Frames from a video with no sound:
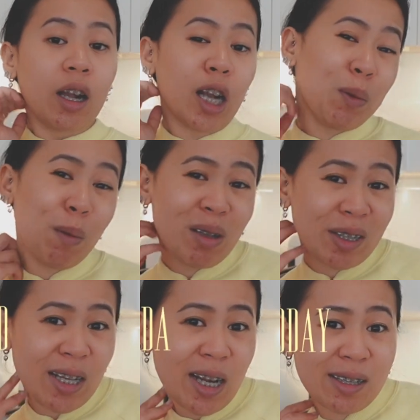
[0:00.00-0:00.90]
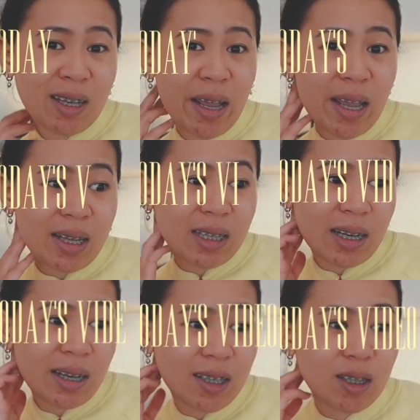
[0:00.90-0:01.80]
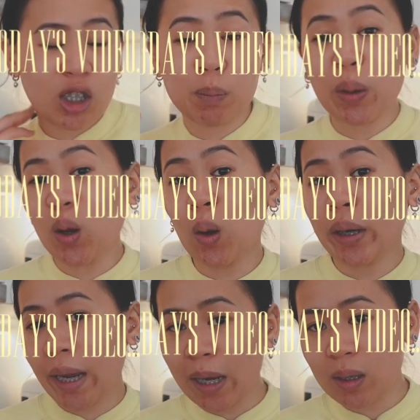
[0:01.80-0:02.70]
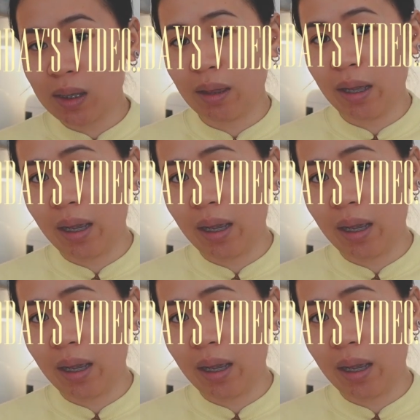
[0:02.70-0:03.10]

couple months later, it is just pure chaos in there.